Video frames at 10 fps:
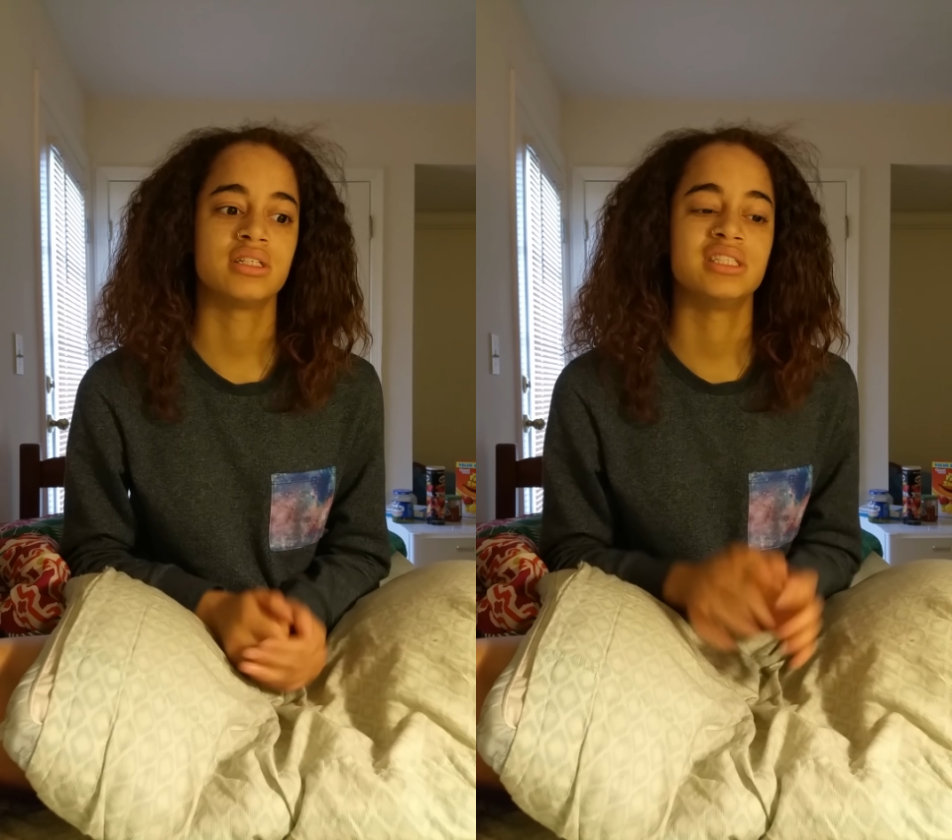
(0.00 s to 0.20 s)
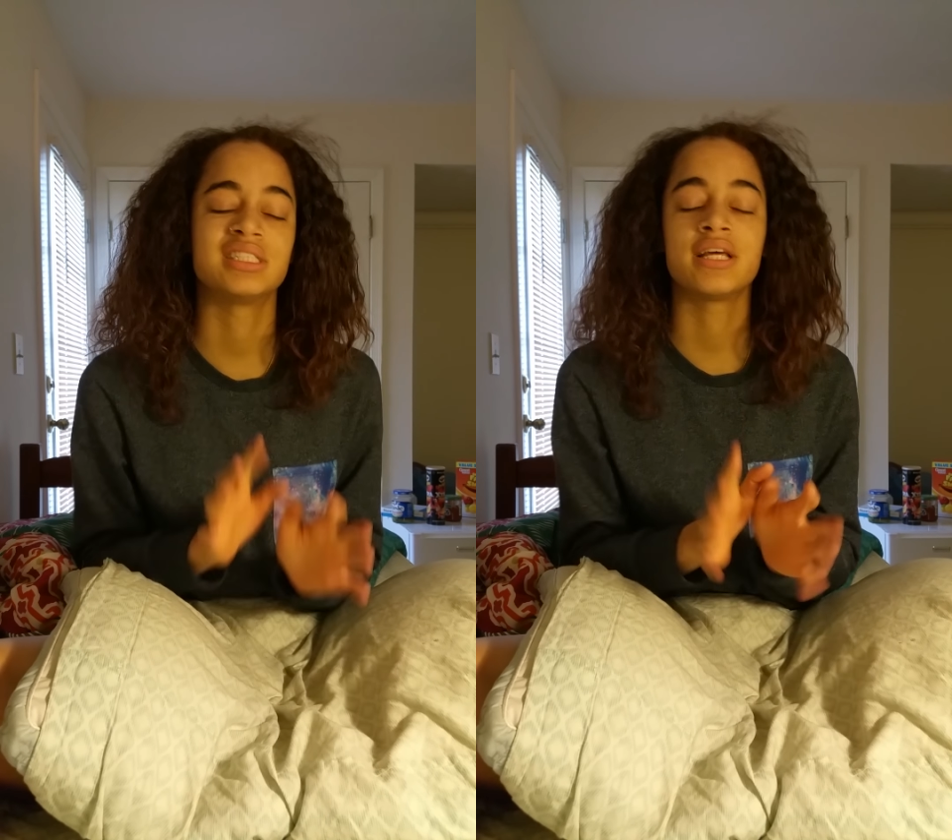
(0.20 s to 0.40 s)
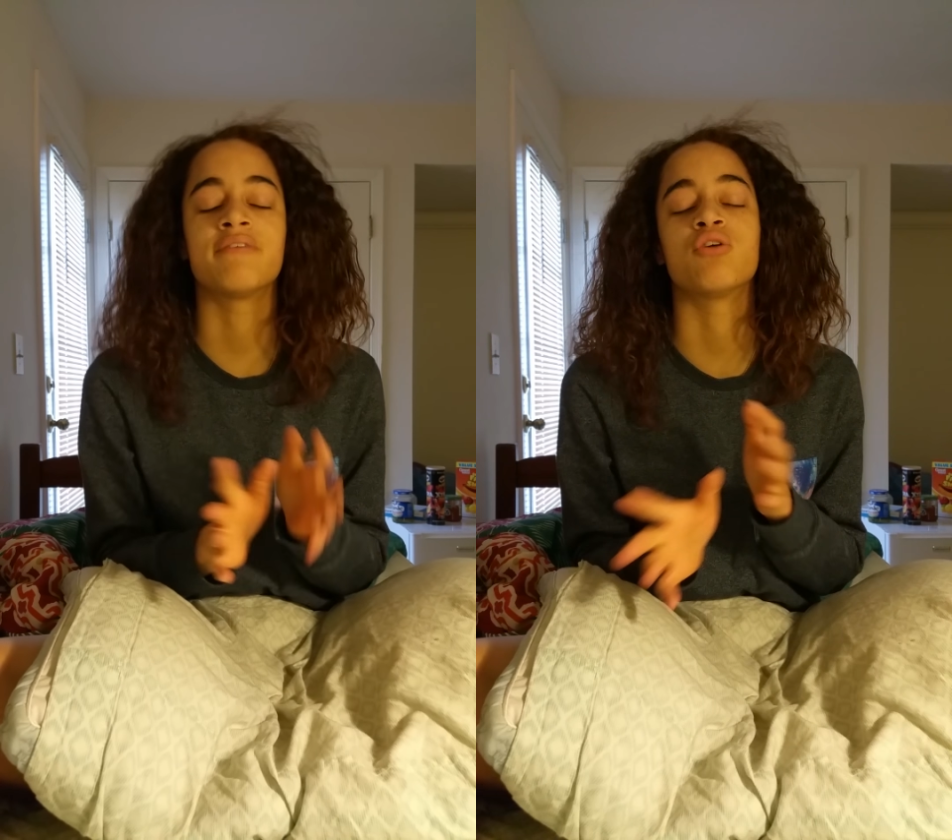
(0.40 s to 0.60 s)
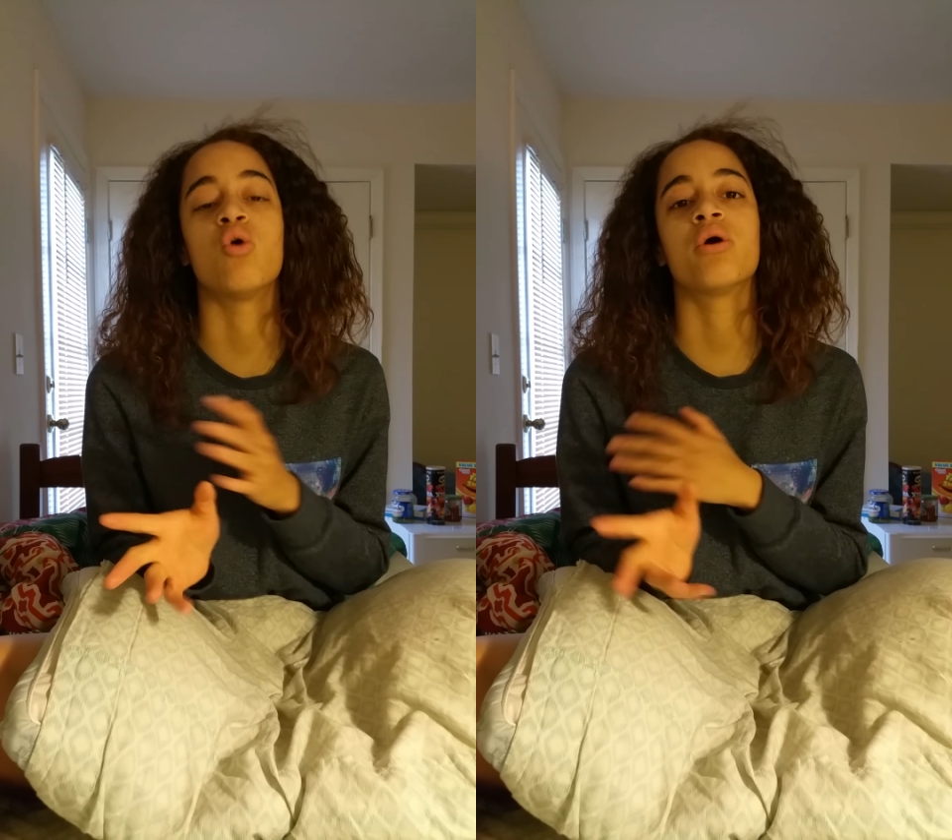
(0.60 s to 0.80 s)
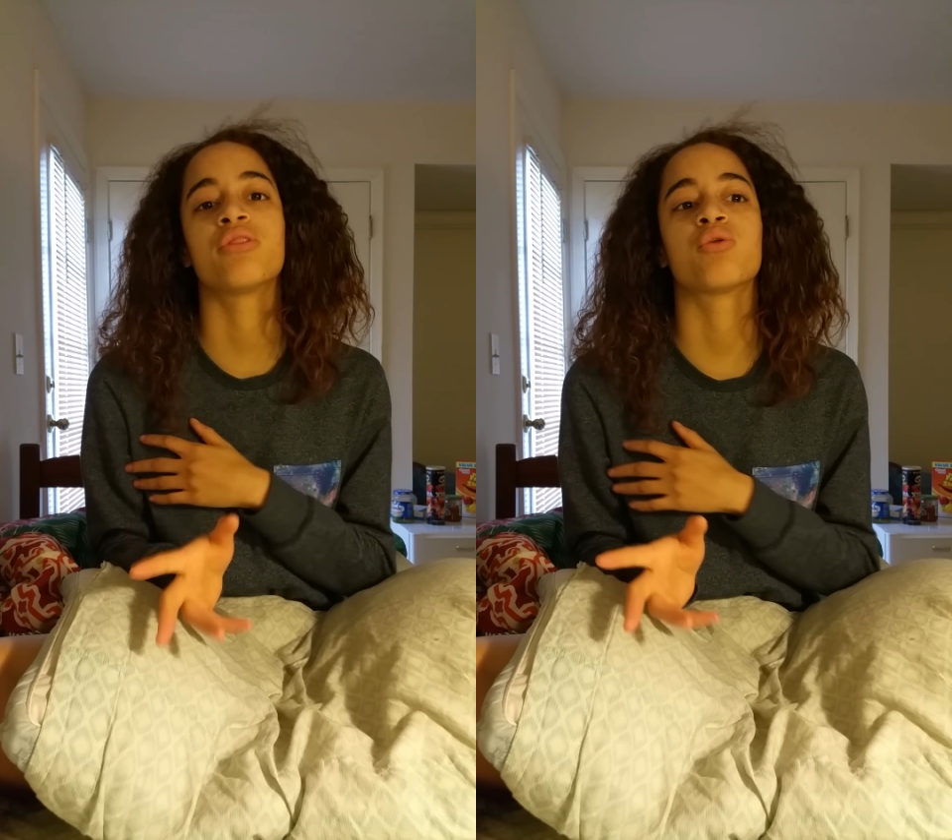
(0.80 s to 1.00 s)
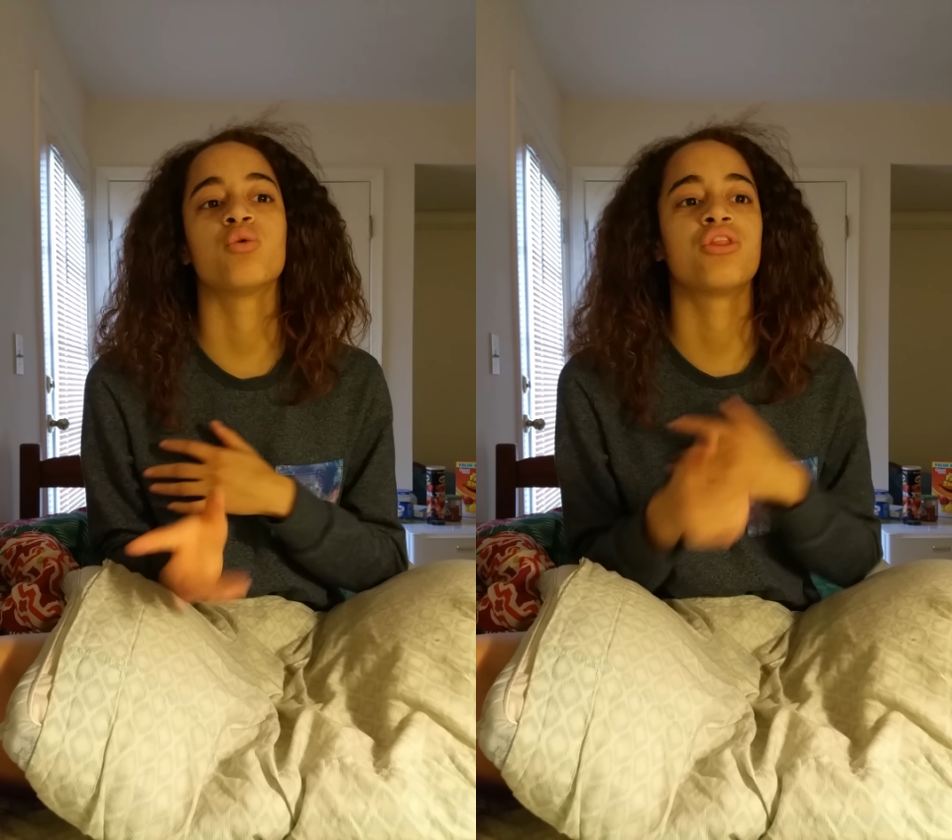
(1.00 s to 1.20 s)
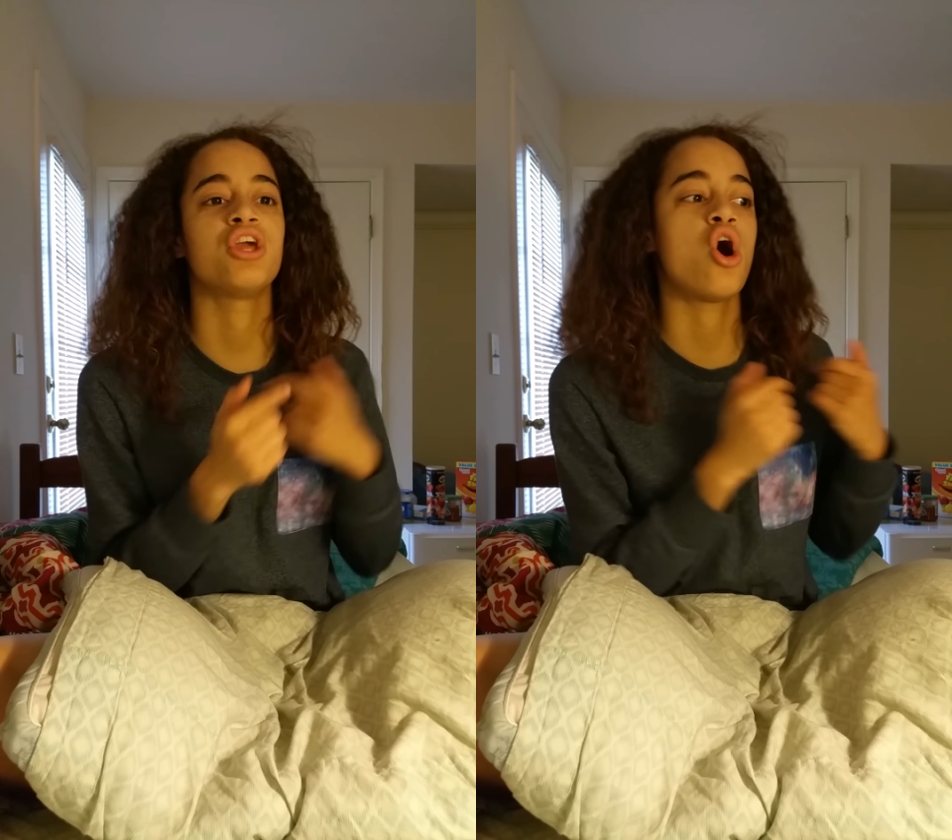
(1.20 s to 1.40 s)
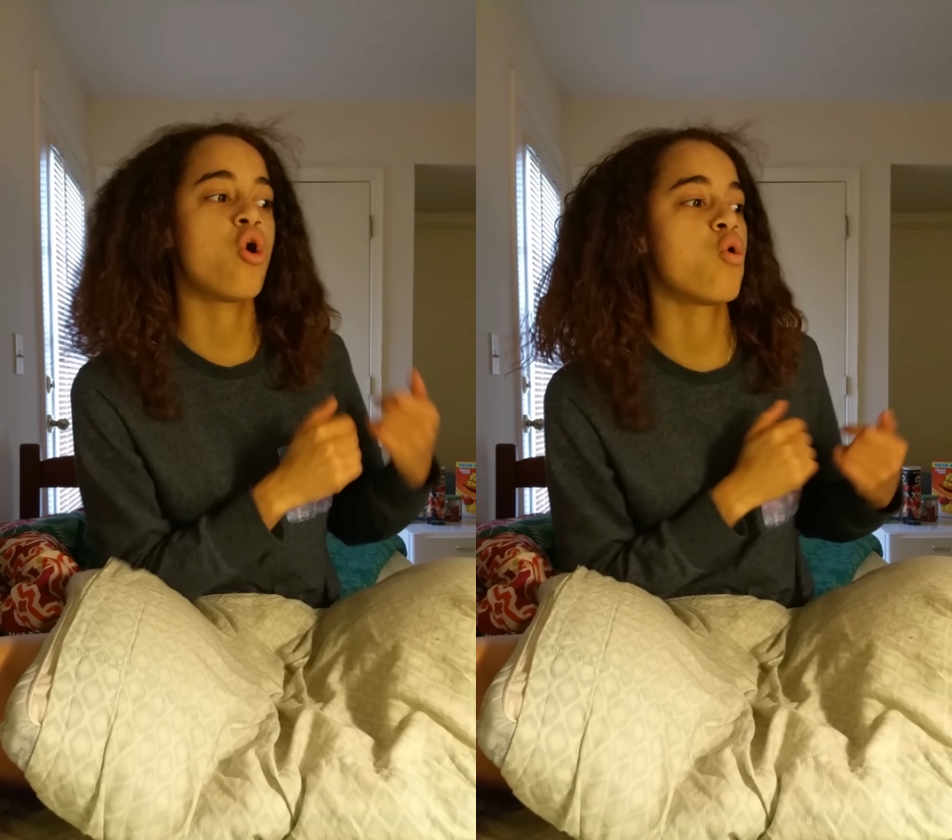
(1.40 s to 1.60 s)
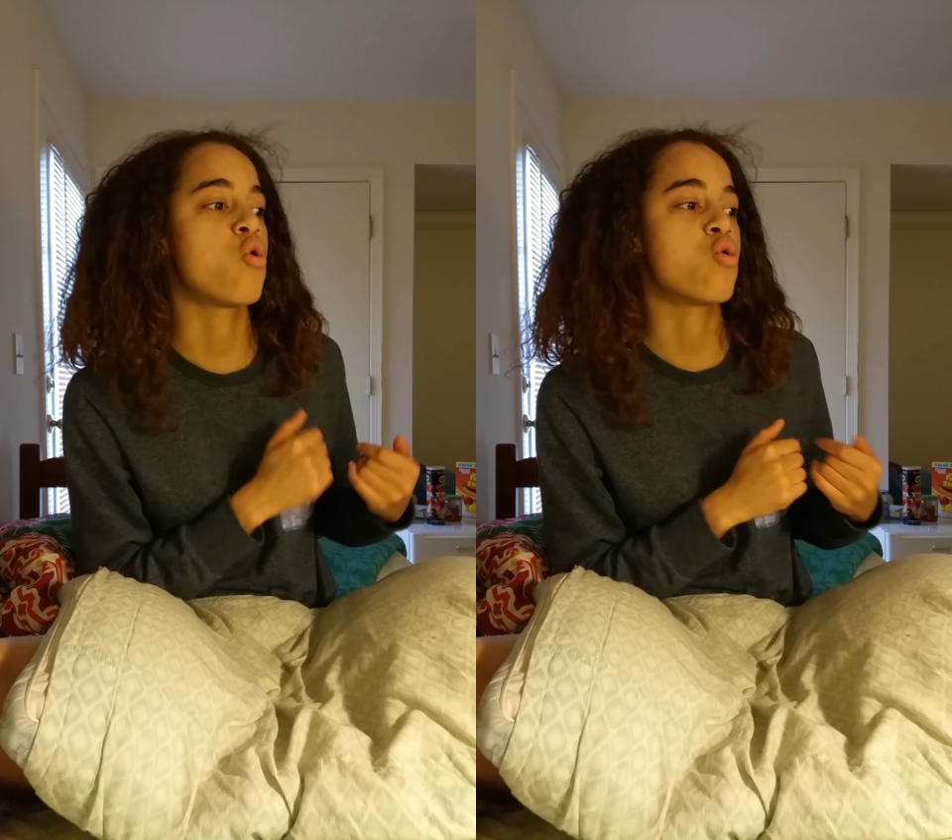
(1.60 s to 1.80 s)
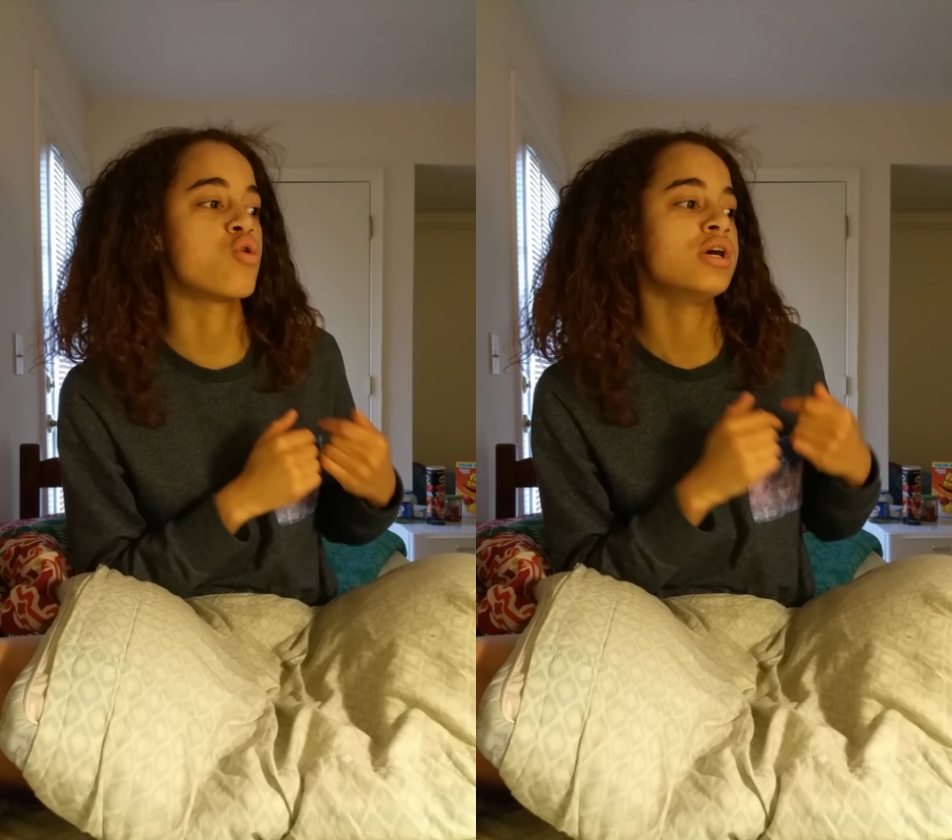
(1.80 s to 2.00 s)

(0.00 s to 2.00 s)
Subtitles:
instead of going through the whole